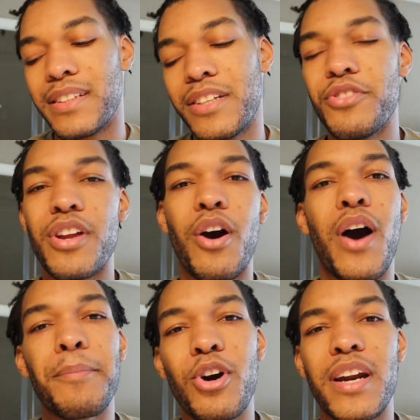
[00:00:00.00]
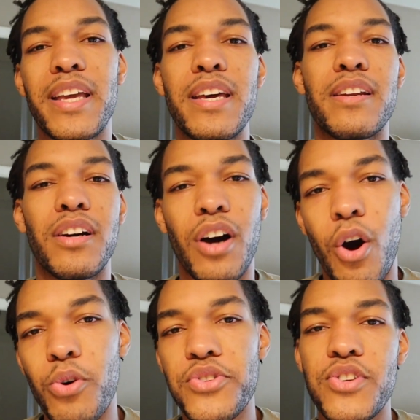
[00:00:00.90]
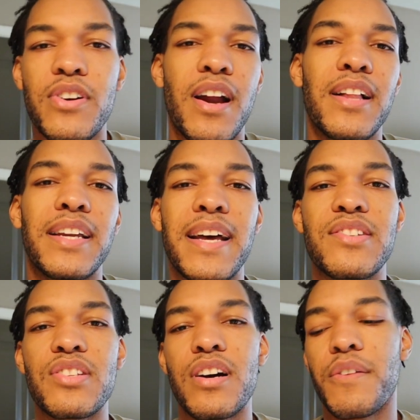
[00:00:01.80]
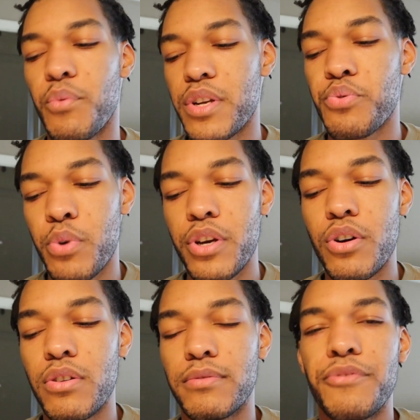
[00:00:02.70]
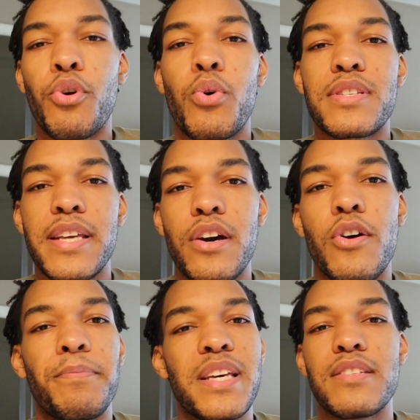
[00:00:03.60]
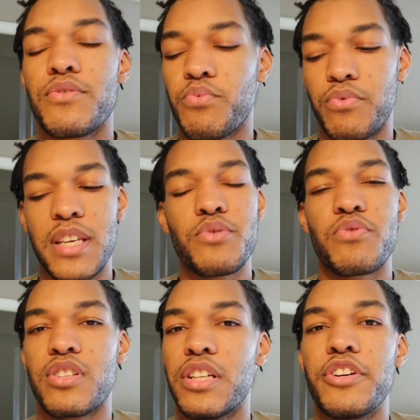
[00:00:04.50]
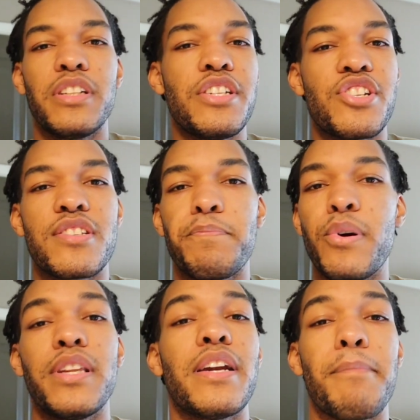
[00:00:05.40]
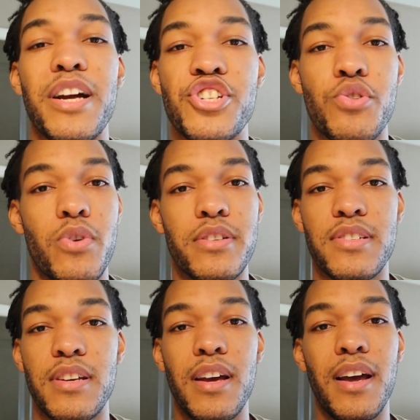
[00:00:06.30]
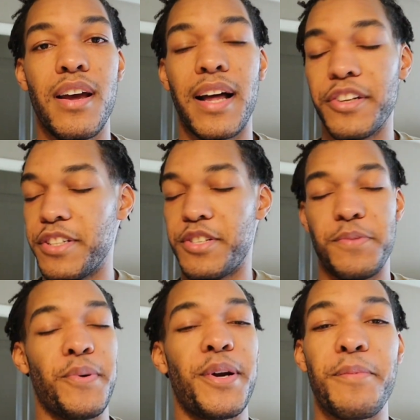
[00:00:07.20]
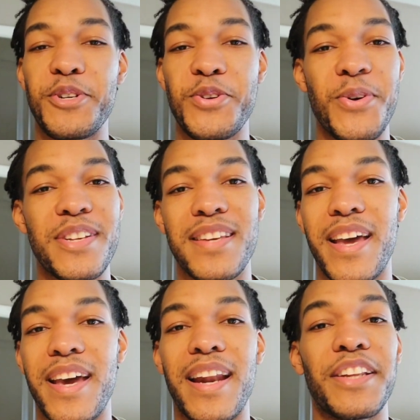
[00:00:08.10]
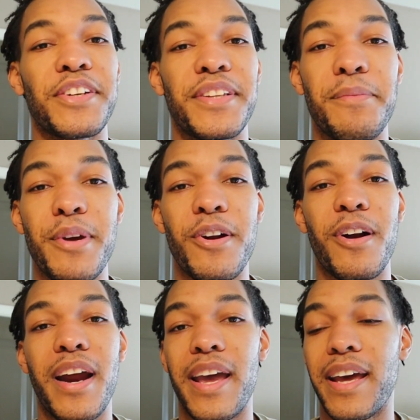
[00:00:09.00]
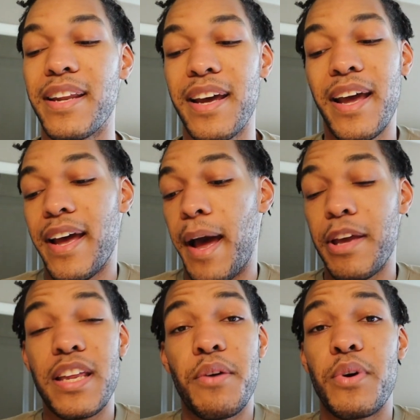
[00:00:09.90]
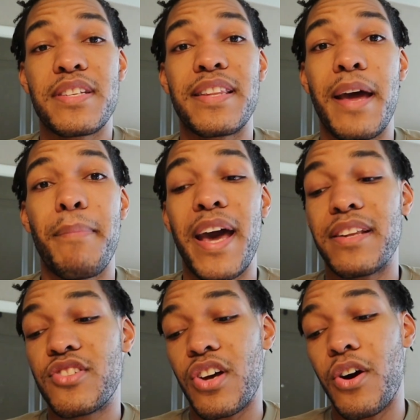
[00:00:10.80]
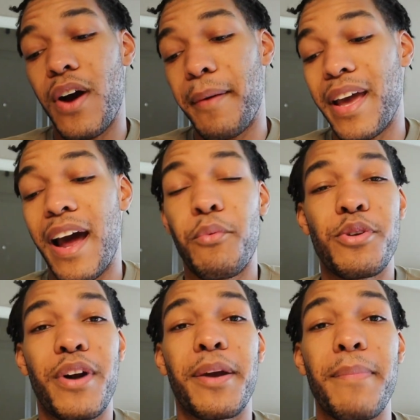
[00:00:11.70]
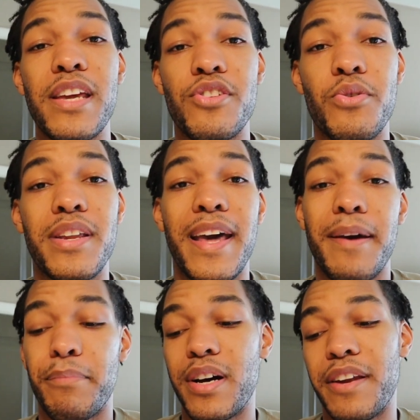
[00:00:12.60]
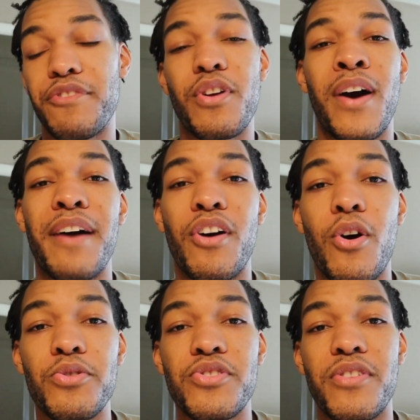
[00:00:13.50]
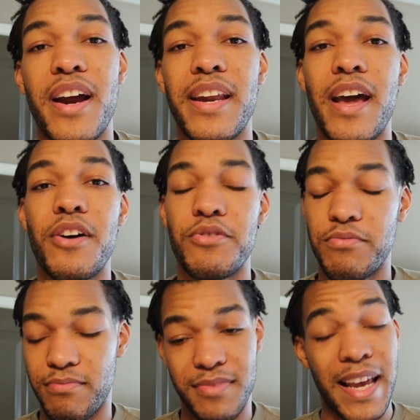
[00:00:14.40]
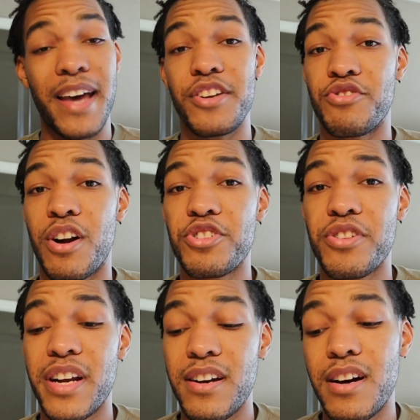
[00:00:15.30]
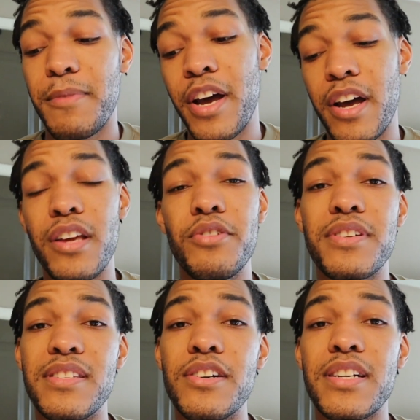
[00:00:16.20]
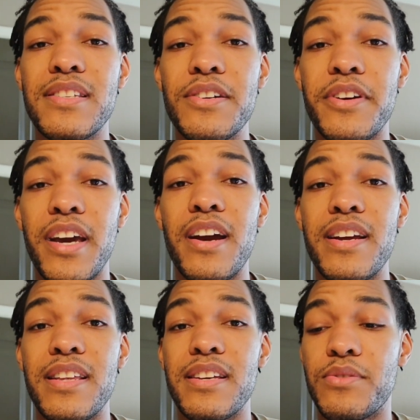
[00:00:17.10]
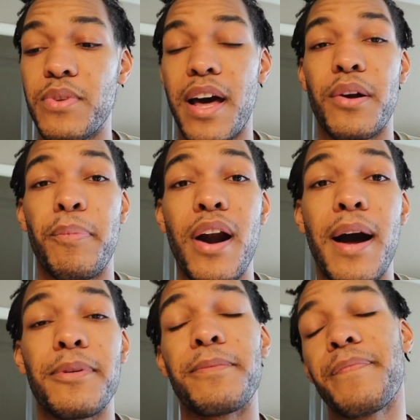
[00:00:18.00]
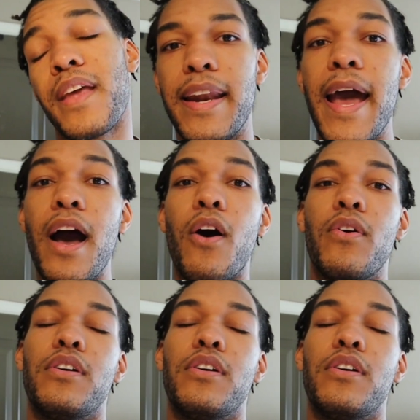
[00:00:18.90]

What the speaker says: you know, I'm going to get a holster and all of that stuff, which will, of course, help. This was literally just putting it in my shorts. I literally just put it in my shorts, and I looked in the mirror, and I mean, it wasn't that bad. So, I mean, I wouldn't recommend doing that. But if you don't have a holster right now, you tie your drawstring up, you can still conceal carry this without a problem. Now,